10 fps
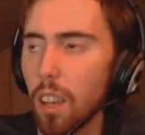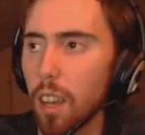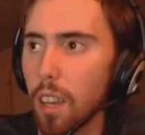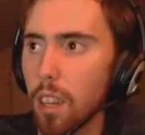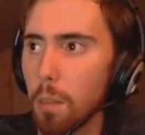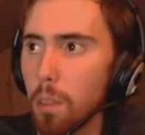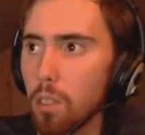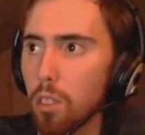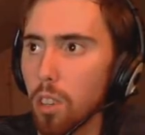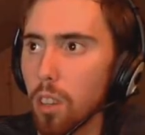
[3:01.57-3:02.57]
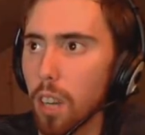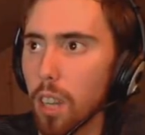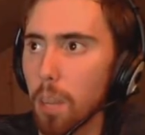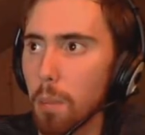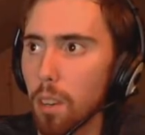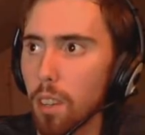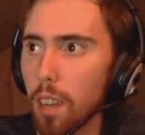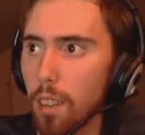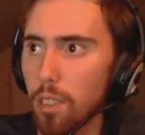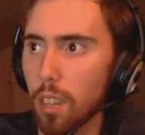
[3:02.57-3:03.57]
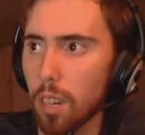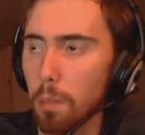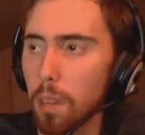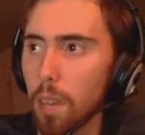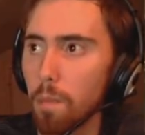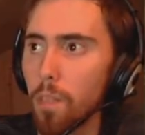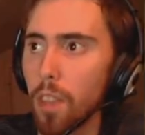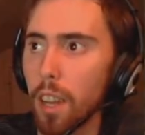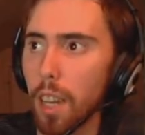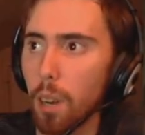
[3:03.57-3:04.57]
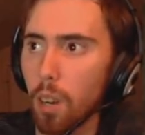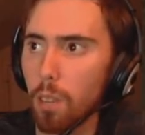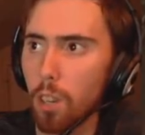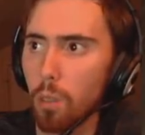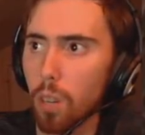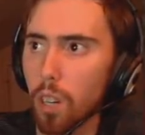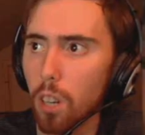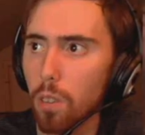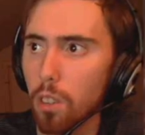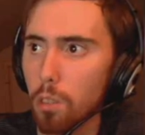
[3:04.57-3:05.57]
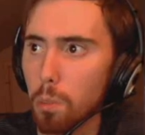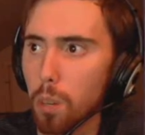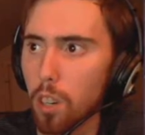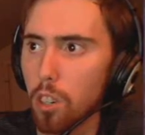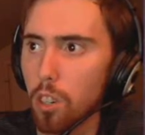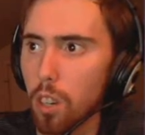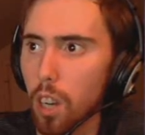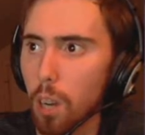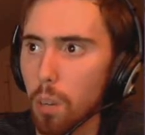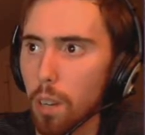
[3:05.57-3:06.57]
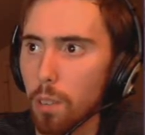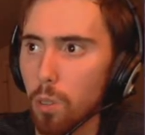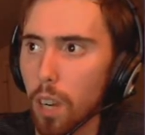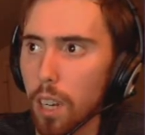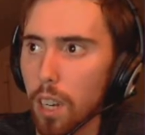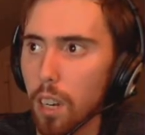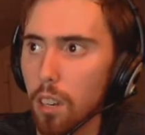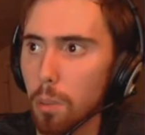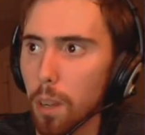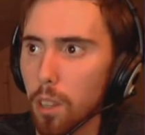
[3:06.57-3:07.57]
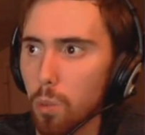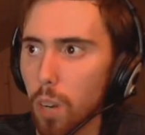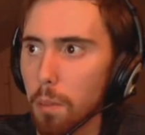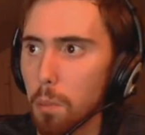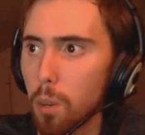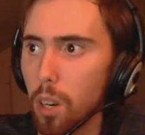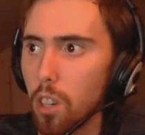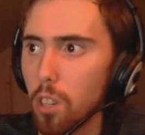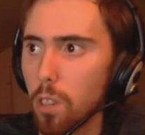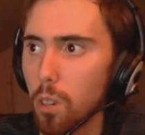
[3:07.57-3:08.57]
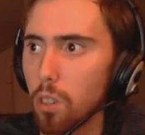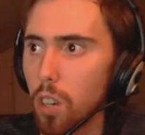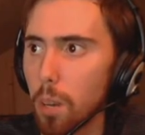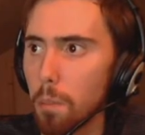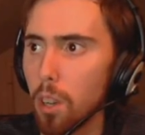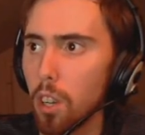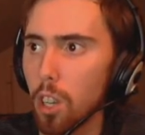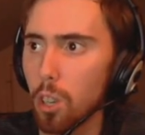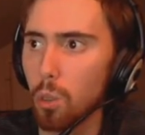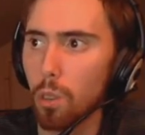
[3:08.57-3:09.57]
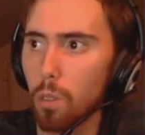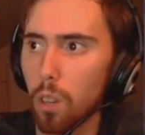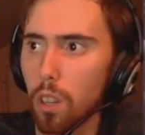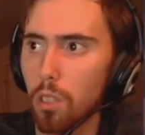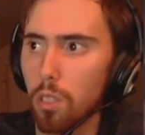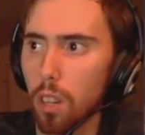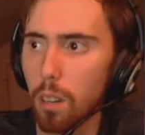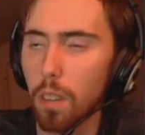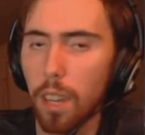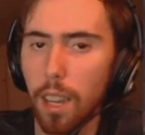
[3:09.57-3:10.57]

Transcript: And basically you kite them and let dots tick them down. Now whenever you're running over this bridge, whenever Ragon is about to ram the bridge, if you jump, you will avoid the stun.